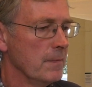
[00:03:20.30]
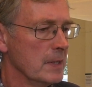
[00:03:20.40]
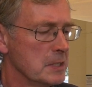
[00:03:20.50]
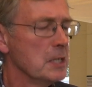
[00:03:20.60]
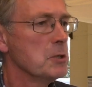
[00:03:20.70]

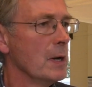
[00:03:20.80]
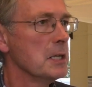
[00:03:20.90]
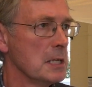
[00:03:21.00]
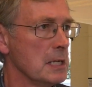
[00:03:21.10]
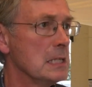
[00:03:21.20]
the
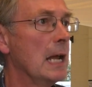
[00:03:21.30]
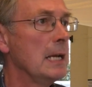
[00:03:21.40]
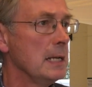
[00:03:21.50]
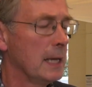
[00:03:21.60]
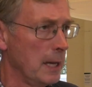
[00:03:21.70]
situation is
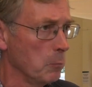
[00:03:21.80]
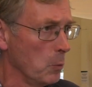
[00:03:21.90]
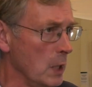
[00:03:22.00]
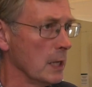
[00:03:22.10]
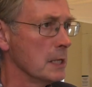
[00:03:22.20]
likely to get
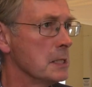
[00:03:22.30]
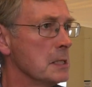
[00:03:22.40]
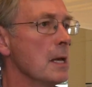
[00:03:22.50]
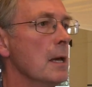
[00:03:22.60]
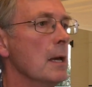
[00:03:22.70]

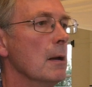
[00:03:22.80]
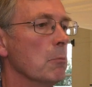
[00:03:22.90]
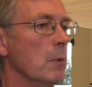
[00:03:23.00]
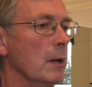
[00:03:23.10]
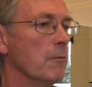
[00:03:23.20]
worse
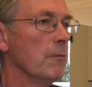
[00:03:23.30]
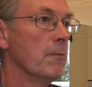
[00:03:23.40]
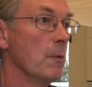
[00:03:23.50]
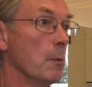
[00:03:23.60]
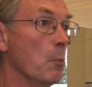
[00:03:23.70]
with
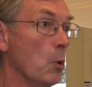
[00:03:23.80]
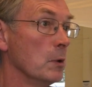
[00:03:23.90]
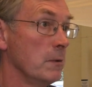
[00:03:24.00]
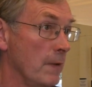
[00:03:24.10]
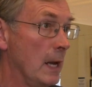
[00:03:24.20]
the
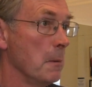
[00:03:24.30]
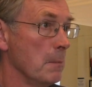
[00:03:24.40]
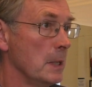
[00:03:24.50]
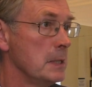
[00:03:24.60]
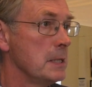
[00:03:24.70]
more
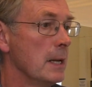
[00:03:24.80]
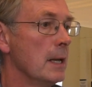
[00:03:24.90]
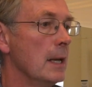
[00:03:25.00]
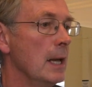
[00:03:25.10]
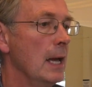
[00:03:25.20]
development.
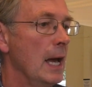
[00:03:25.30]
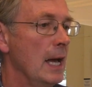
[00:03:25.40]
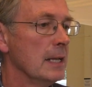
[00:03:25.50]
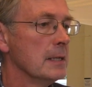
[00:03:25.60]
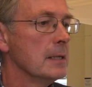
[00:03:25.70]

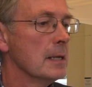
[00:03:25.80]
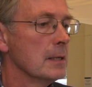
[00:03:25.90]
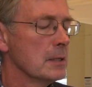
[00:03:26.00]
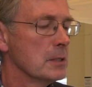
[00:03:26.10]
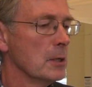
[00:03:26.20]
And
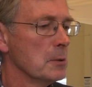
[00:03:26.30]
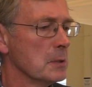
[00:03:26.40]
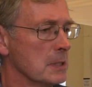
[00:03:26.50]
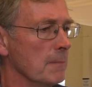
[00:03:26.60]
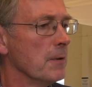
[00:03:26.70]
so
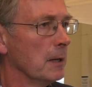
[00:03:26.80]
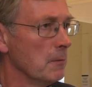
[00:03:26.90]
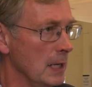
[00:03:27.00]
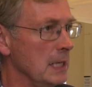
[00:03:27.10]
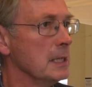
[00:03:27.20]
something
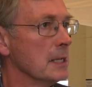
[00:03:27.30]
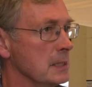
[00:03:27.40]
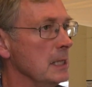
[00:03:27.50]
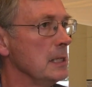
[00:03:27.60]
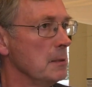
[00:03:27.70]
really
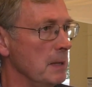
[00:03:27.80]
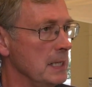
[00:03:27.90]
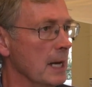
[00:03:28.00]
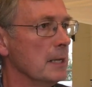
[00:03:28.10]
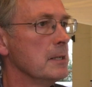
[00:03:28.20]
does need to be
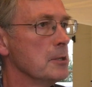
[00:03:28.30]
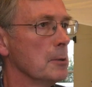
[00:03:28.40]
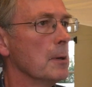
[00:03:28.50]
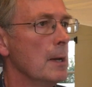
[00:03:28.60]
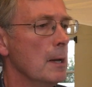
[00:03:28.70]
done
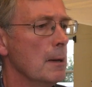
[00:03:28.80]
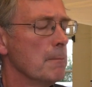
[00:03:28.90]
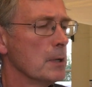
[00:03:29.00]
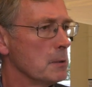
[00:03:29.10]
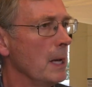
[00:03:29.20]
to
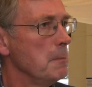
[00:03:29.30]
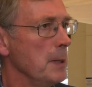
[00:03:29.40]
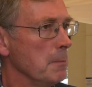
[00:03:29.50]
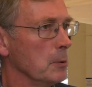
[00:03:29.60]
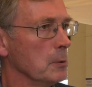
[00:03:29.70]
persuade
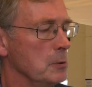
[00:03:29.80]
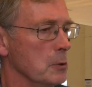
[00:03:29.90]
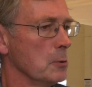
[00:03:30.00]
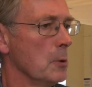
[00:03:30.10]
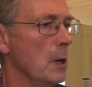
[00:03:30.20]
people
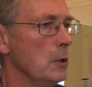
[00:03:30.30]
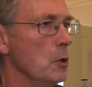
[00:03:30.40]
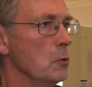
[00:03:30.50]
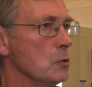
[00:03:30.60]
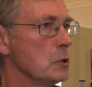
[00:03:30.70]
to
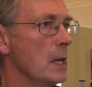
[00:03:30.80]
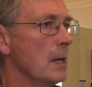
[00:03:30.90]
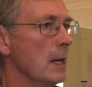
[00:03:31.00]
use